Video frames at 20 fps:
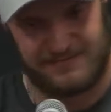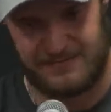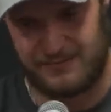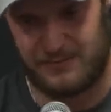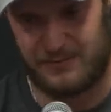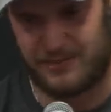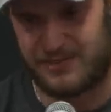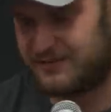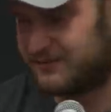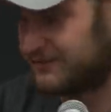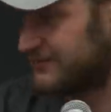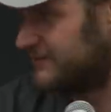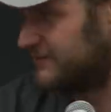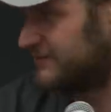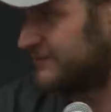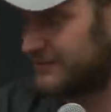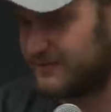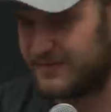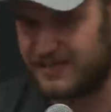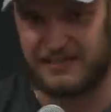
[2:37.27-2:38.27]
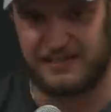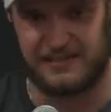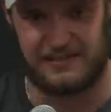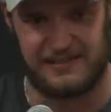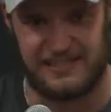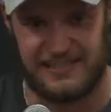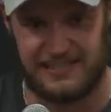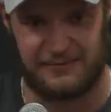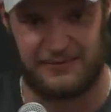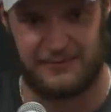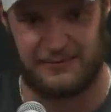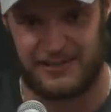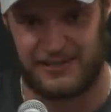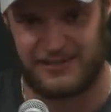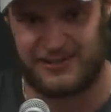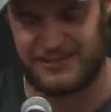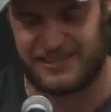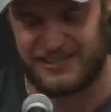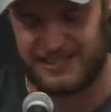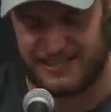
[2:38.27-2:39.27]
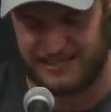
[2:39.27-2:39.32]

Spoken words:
Whatever minute that we were on the